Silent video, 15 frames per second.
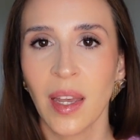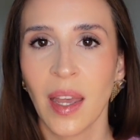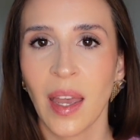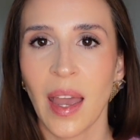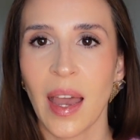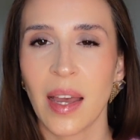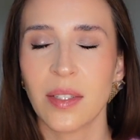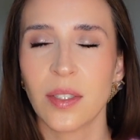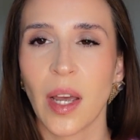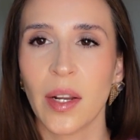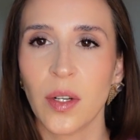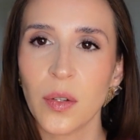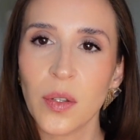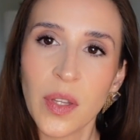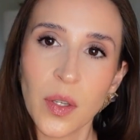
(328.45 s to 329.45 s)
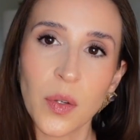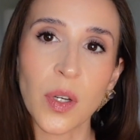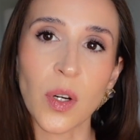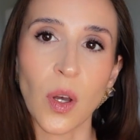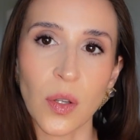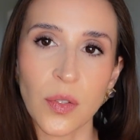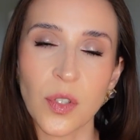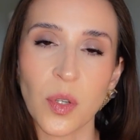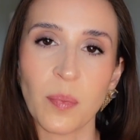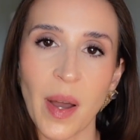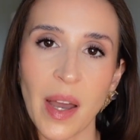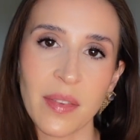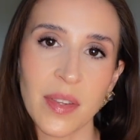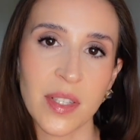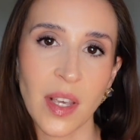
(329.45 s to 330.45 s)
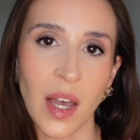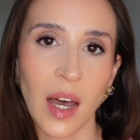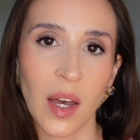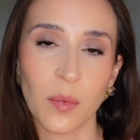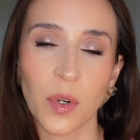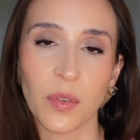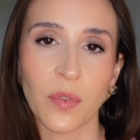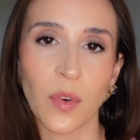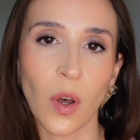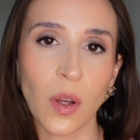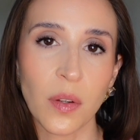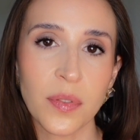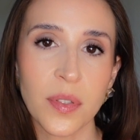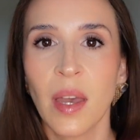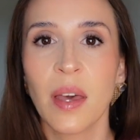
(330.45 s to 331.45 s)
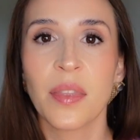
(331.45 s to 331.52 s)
And I know that you can also buy this on Revolve.